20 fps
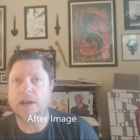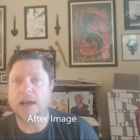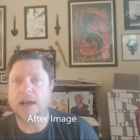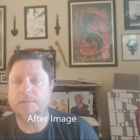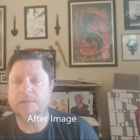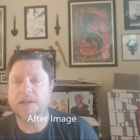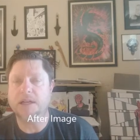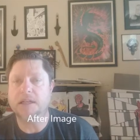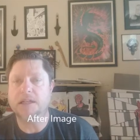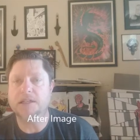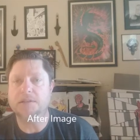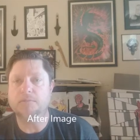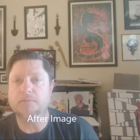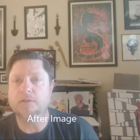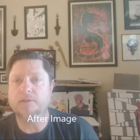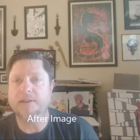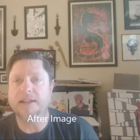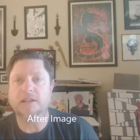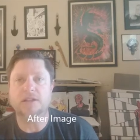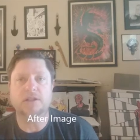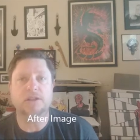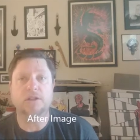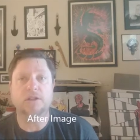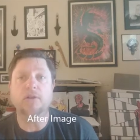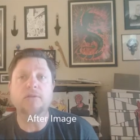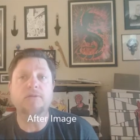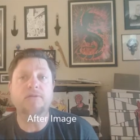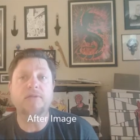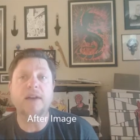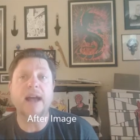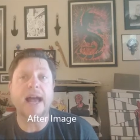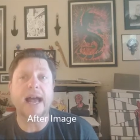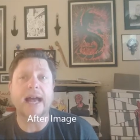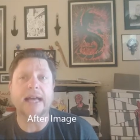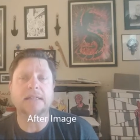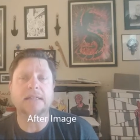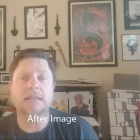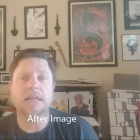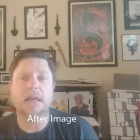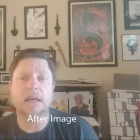object is moving so
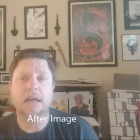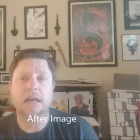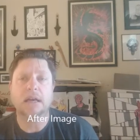fast